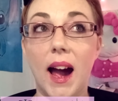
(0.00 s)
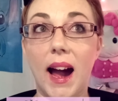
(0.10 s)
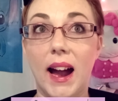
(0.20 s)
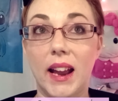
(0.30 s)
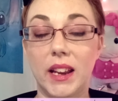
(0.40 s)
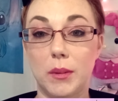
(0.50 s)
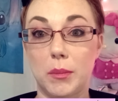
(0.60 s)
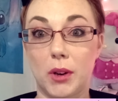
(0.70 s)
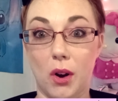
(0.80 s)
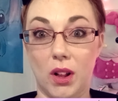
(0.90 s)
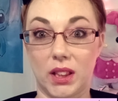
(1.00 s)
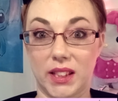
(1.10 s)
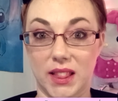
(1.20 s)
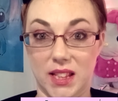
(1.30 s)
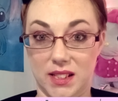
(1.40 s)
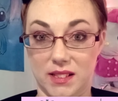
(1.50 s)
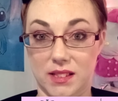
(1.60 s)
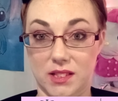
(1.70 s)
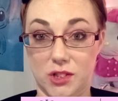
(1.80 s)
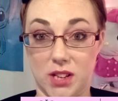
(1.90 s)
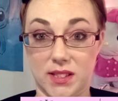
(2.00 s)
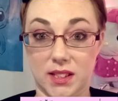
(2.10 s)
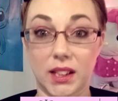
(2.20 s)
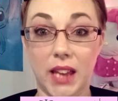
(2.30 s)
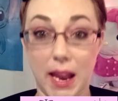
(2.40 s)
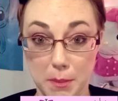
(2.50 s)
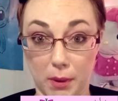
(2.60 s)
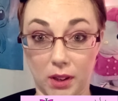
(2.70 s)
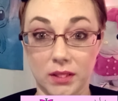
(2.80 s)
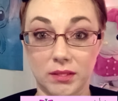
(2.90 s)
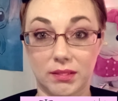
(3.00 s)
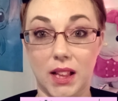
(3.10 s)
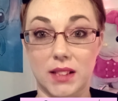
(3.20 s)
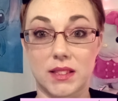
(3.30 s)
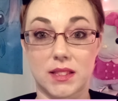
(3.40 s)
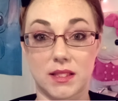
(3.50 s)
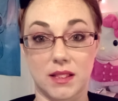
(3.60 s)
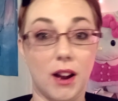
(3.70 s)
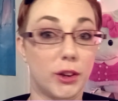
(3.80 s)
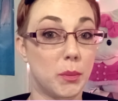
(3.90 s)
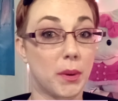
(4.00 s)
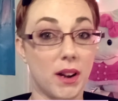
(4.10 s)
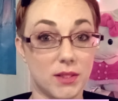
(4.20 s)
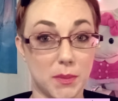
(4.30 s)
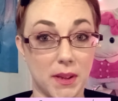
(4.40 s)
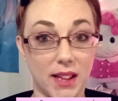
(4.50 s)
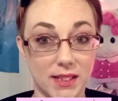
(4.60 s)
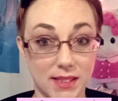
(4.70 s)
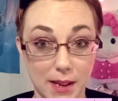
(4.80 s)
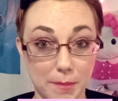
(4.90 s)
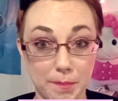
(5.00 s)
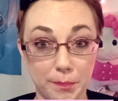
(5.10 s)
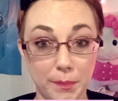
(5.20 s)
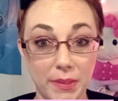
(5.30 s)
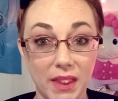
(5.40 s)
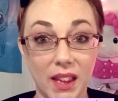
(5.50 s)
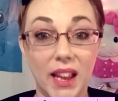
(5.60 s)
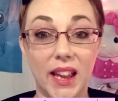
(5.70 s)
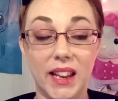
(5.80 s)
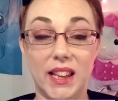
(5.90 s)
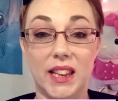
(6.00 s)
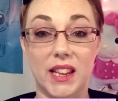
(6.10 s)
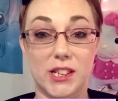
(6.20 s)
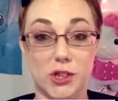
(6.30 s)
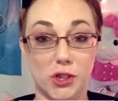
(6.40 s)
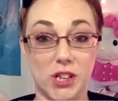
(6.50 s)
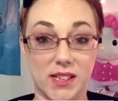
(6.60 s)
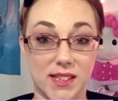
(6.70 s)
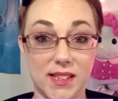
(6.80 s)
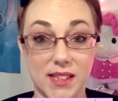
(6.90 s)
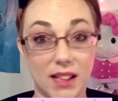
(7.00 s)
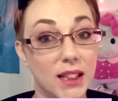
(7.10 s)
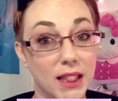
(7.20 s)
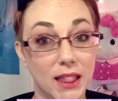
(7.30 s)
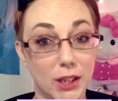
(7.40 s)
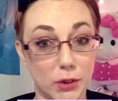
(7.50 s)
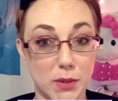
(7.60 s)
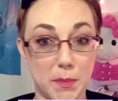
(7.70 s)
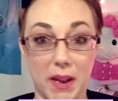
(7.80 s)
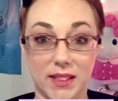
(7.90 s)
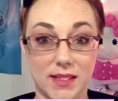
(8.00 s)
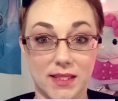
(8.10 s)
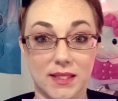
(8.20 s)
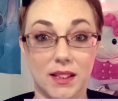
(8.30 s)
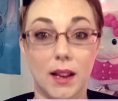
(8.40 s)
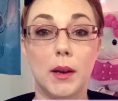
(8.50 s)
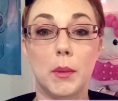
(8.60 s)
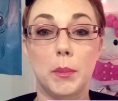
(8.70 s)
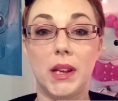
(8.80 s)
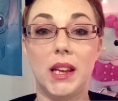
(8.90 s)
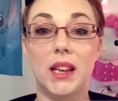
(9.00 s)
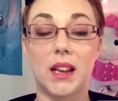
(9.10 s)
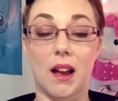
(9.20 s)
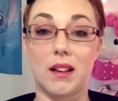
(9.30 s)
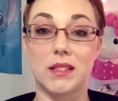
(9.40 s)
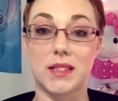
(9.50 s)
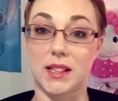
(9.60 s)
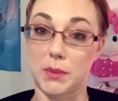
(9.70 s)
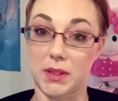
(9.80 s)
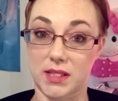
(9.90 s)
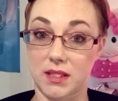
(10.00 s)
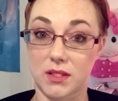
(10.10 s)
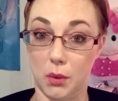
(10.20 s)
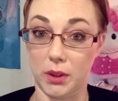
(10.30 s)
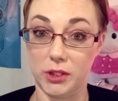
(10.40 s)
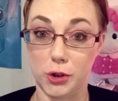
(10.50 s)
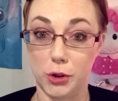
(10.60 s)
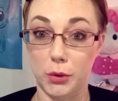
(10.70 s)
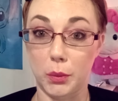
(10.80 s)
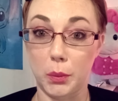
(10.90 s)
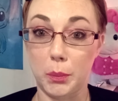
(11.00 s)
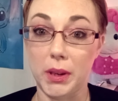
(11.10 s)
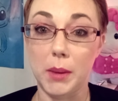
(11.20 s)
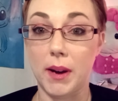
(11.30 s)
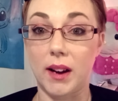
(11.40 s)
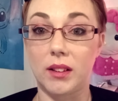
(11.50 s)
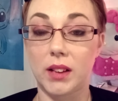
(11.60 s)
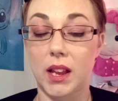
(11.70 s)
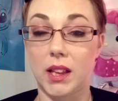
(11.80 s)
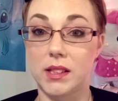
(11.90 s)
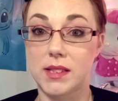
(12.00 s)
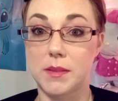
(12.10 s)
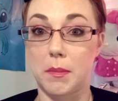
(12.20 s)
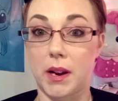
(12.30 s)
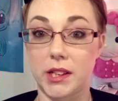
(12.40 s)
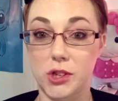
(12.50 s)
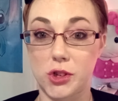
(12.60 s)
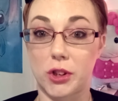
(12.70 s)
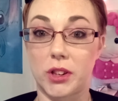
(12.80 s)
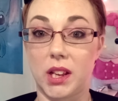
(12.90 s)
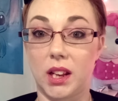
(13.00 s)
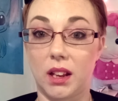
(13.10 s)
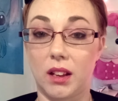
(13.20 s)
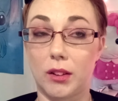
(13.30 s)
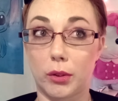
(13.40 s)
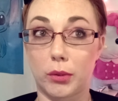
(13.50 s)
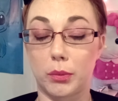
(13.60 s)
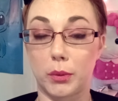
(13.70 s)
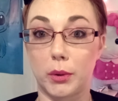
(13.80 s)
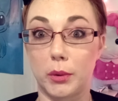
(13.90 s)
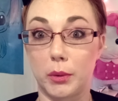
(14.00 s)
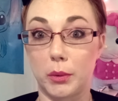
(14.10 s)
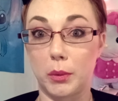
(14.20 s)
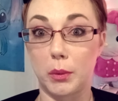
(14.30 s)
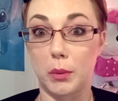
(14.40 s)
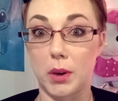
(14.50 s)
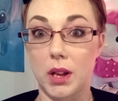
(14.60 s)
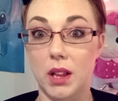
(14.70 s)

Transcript: I am calling this Jessica Kamer. That's how you pronounce my last name. And it is Jessie's Little Space, because that's what this is going to be about, is my journey through